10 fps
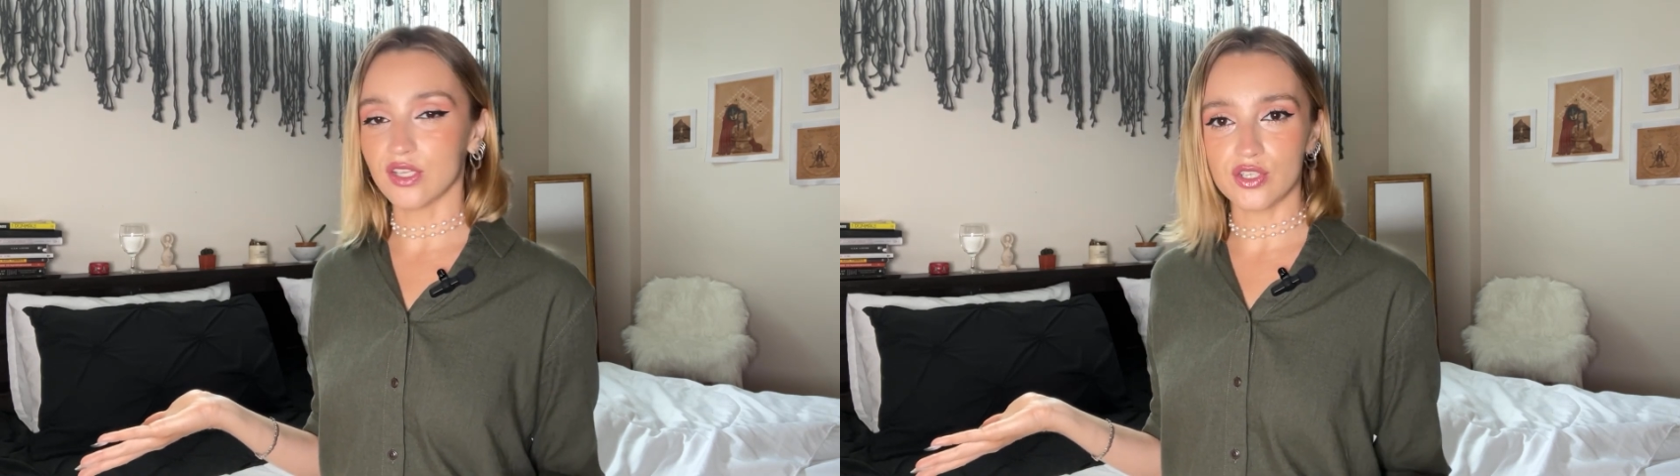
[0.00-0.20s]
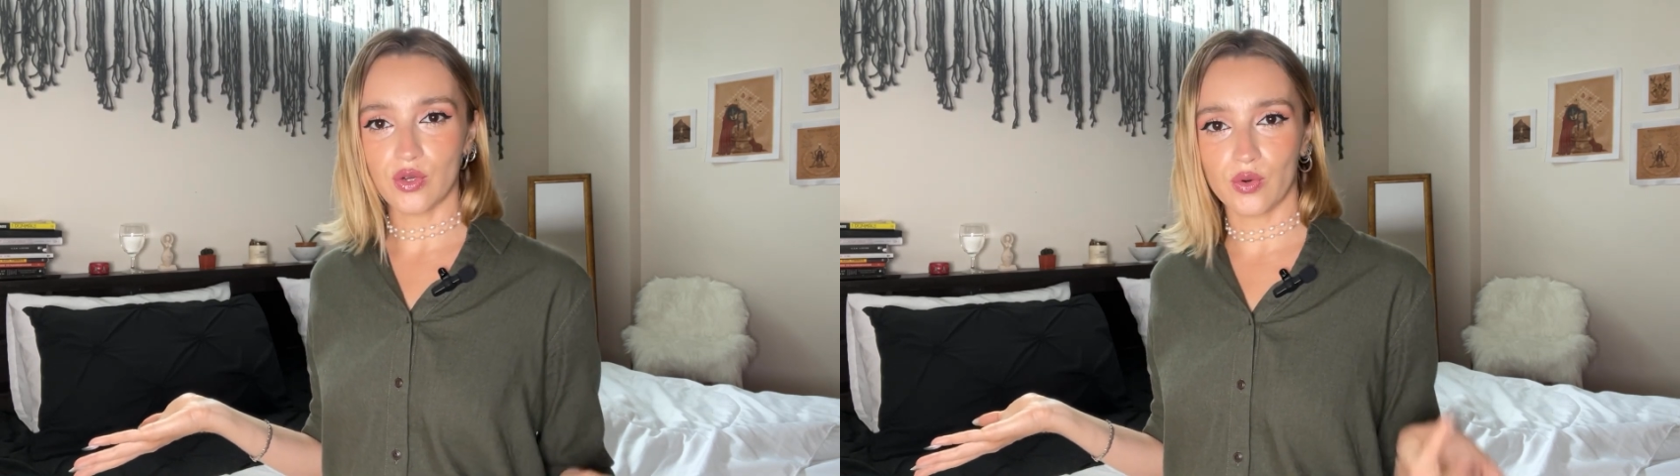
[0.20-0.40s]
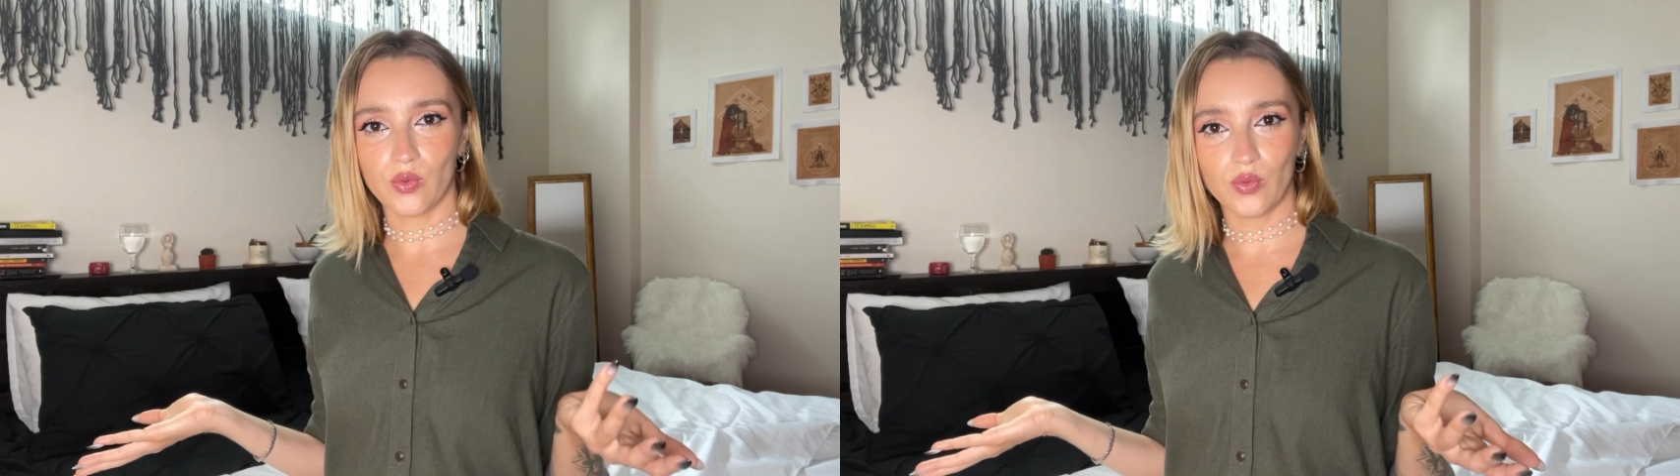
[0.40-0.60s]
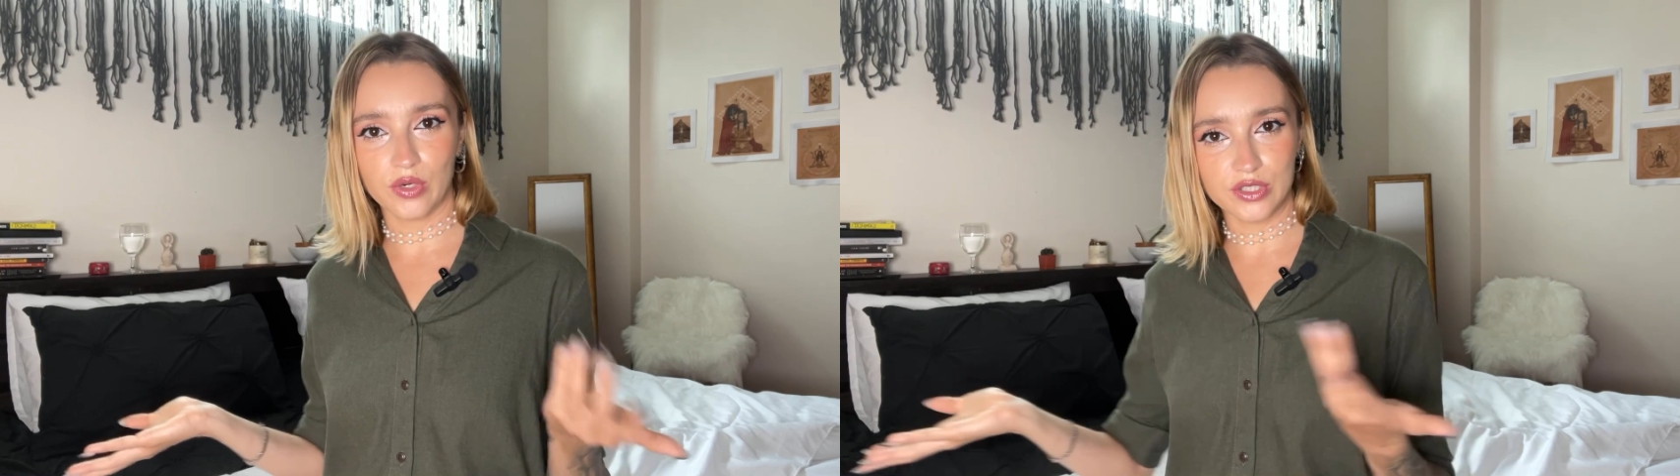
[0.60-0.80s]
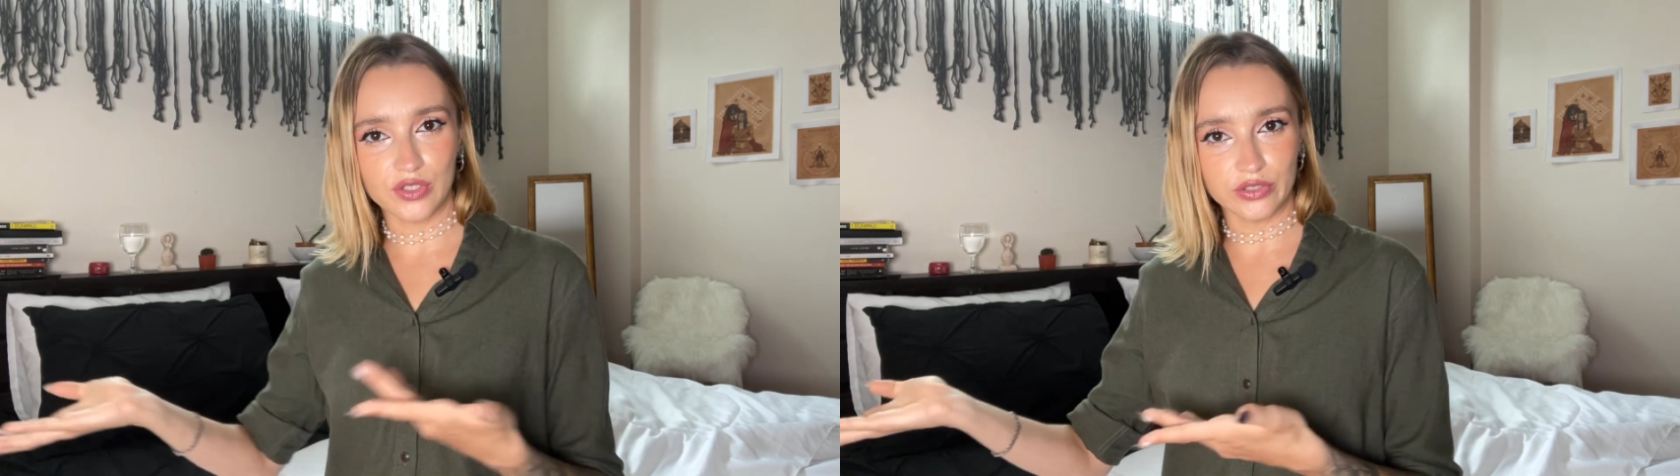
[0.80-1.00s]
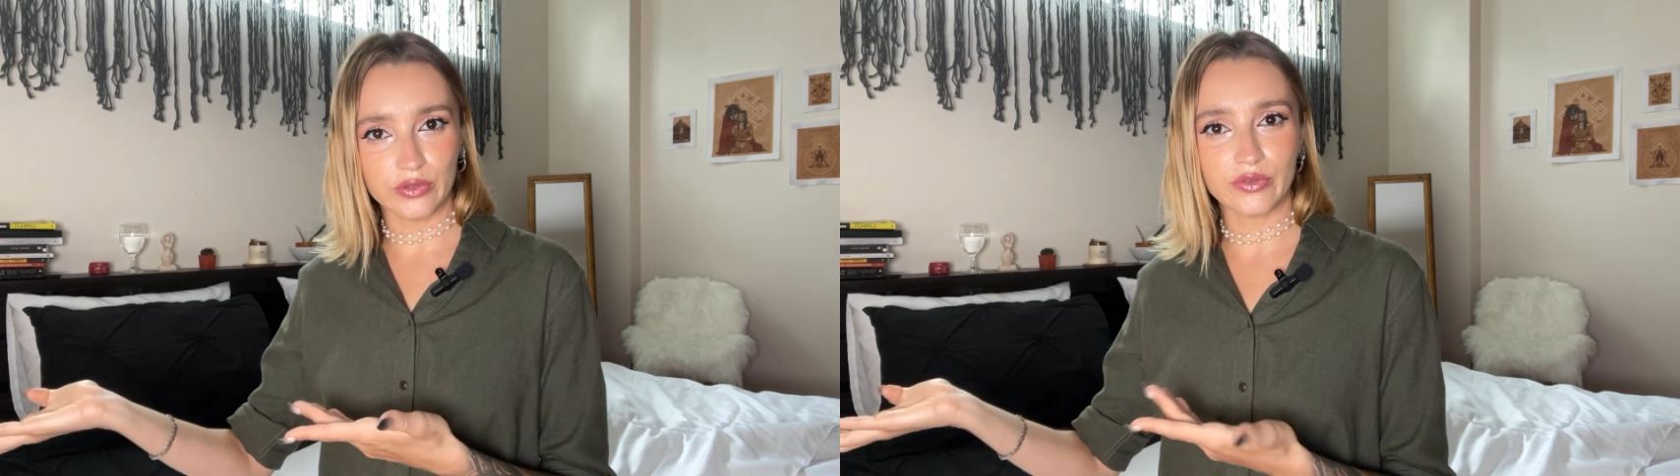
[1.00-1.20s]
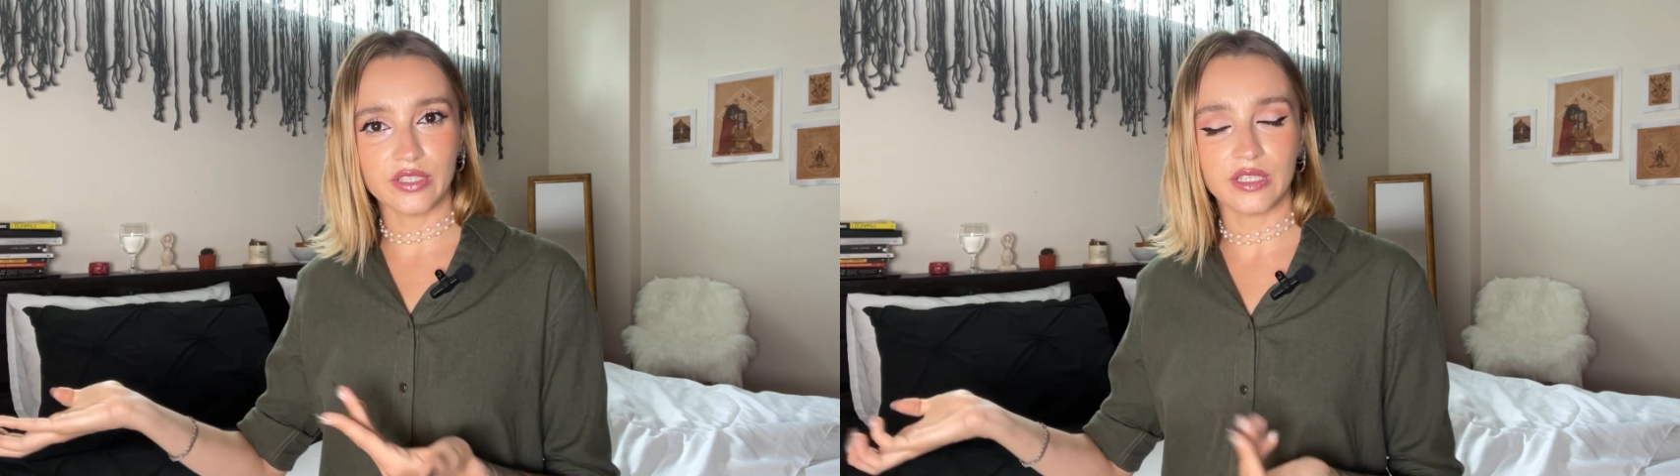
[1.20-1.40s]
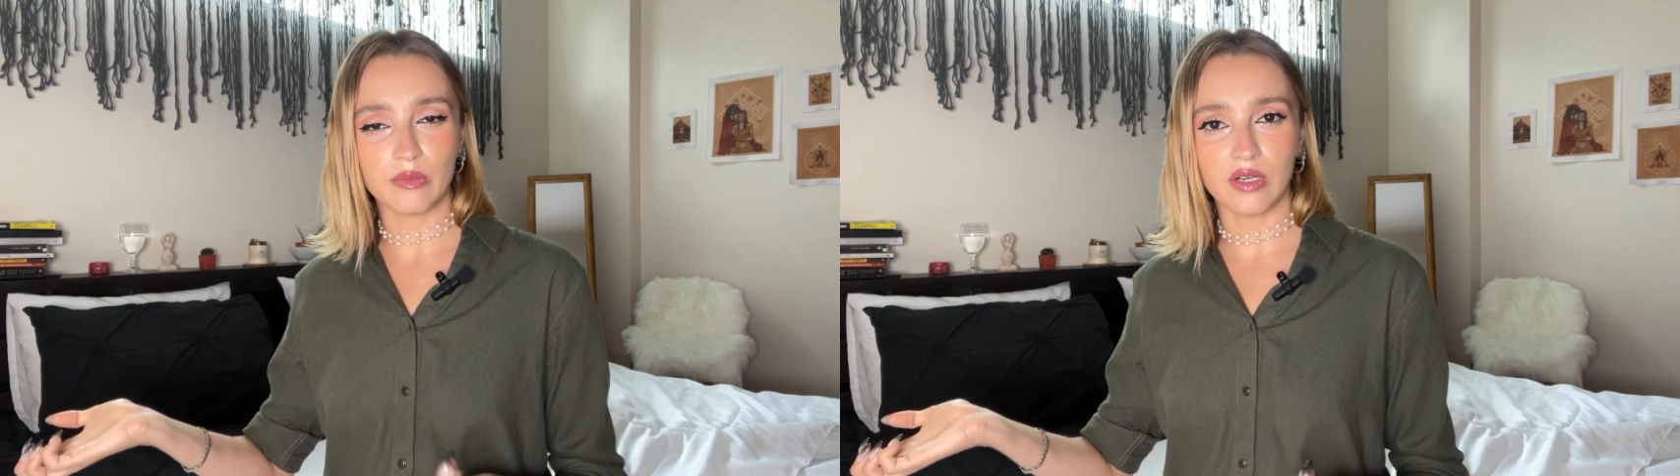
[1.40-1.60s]
so what do you
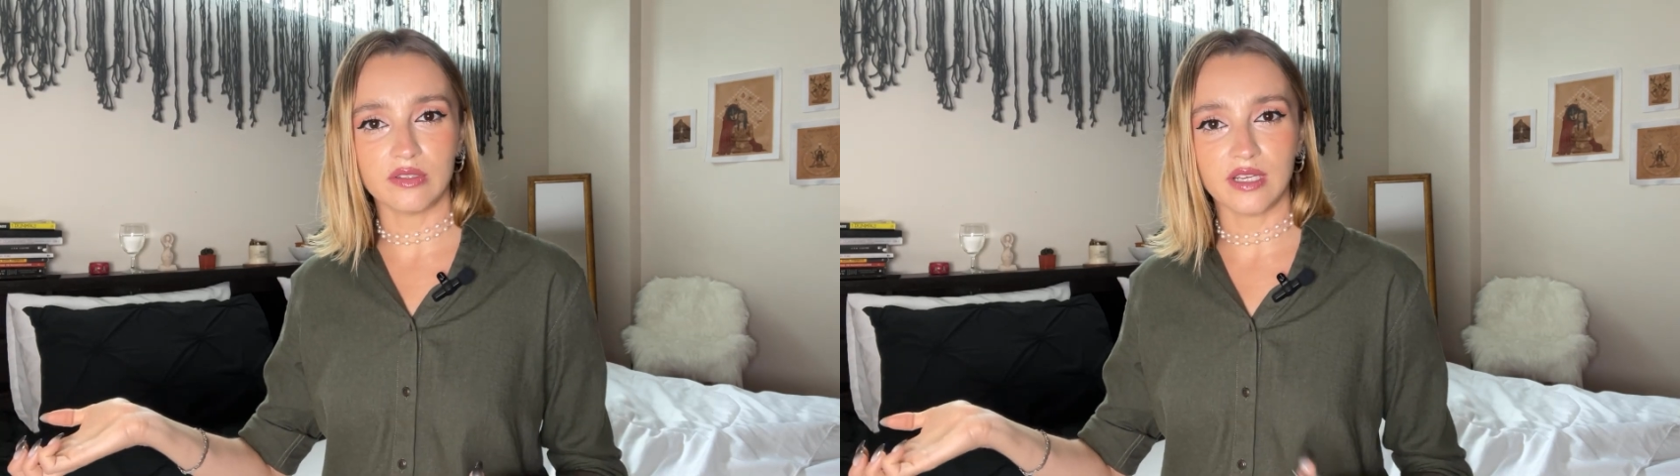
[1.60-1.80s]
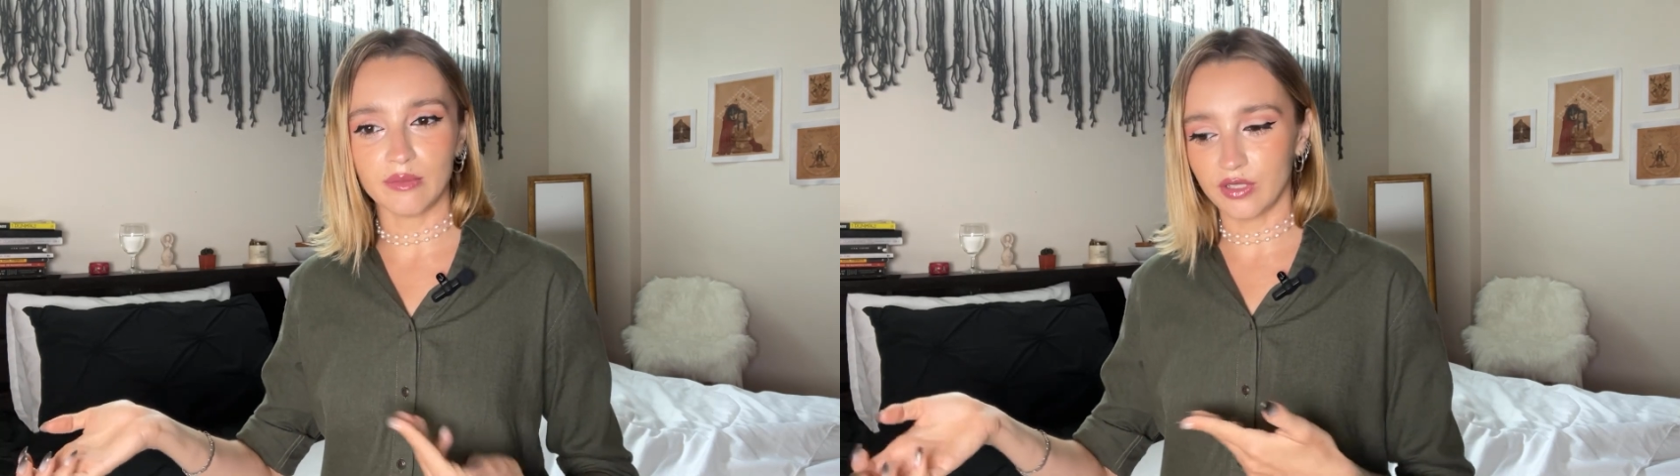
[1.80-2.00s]
think about that?